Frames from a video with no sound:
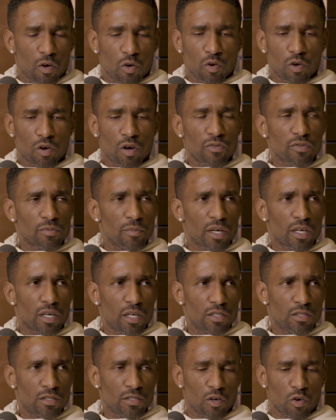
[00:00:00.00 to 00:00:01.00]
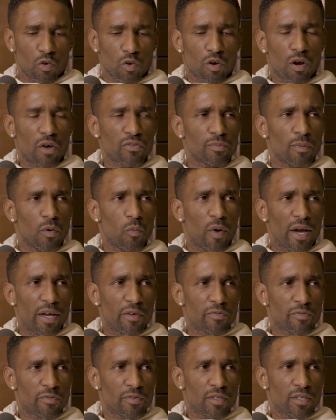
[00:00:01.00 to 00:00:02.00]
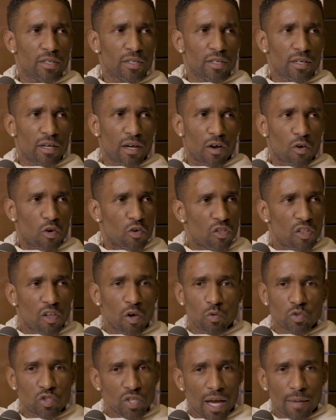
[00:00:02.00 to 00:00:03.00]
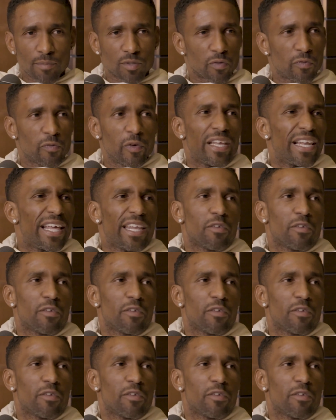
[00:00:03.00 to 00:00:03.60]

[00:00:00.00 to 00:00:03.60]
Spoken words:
I've got to look after my kids. I've got to look after my wife. I've got no time to feel